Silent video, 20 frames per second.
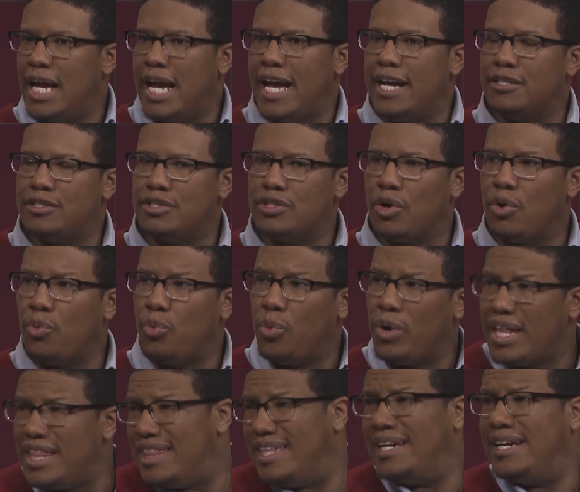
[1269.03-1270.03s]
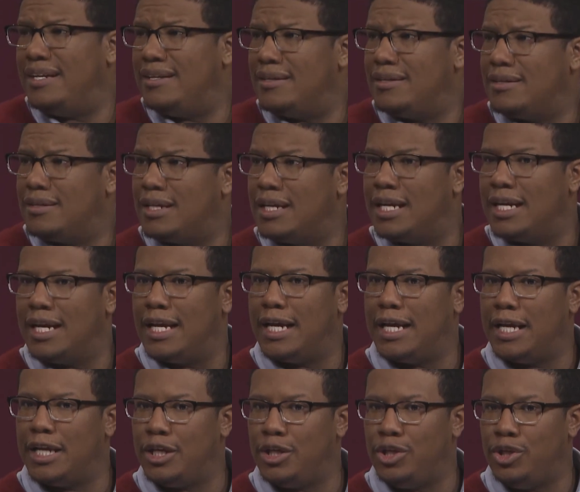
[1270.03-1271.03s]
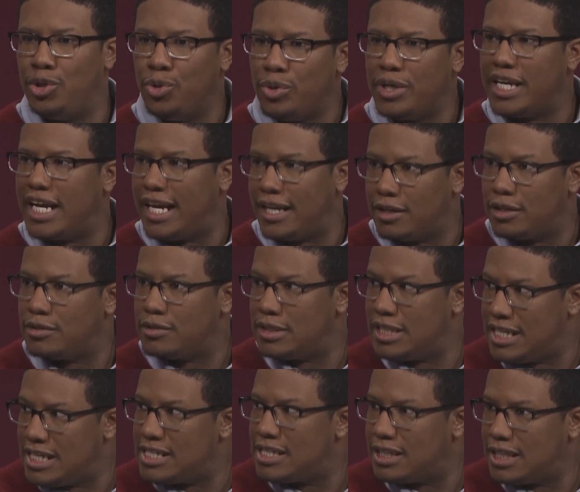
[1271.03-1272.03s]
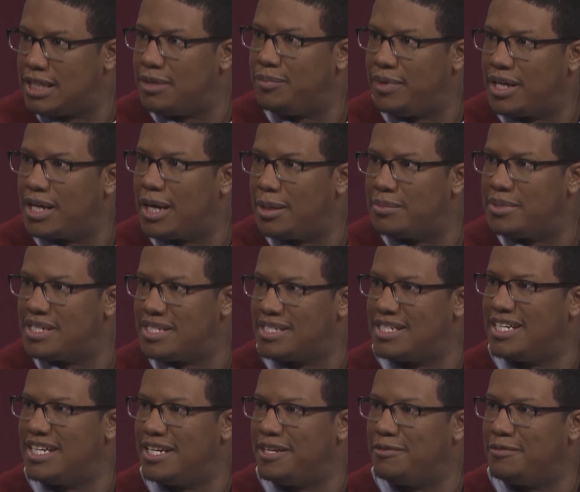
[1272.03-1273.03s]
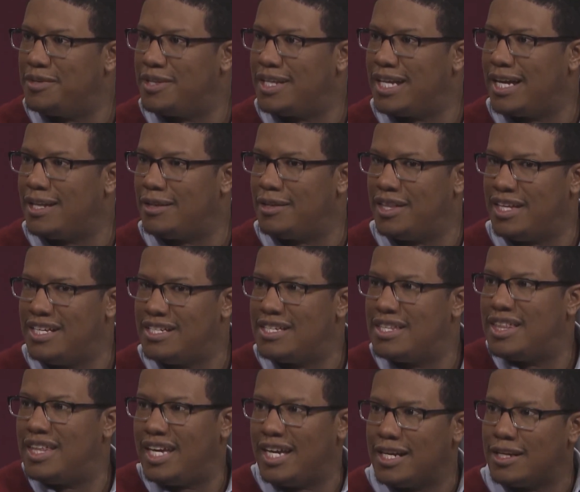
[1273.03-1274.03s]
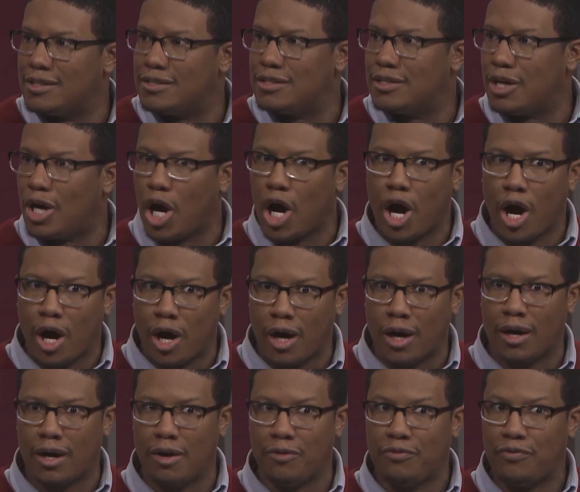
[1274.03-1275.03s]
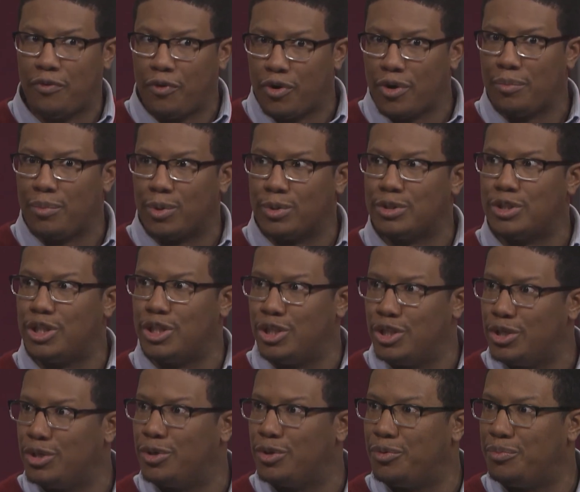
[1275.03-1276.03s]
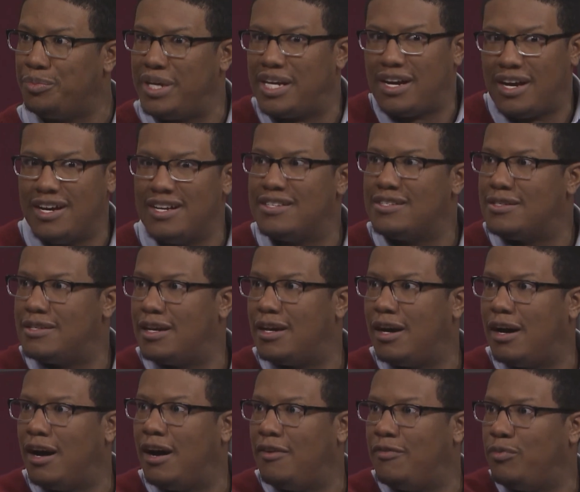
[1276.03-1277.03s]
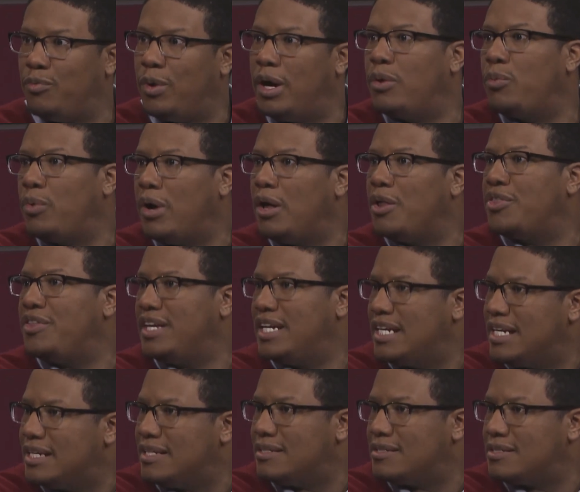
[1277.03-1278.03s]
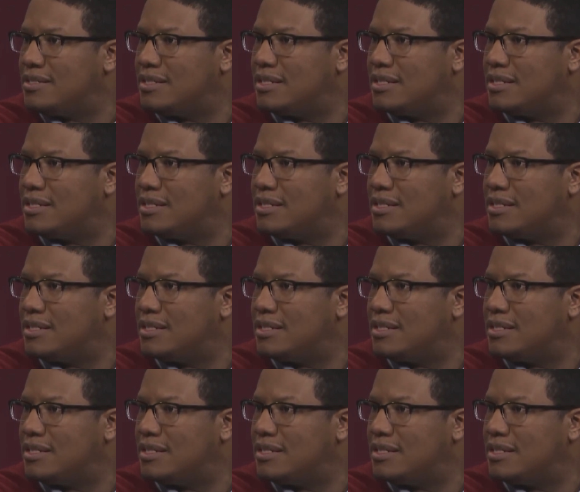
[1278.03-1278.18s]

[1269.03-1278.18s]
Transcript: And so with it, you can easily become deceived that these things are affordable to you because of what wealth is.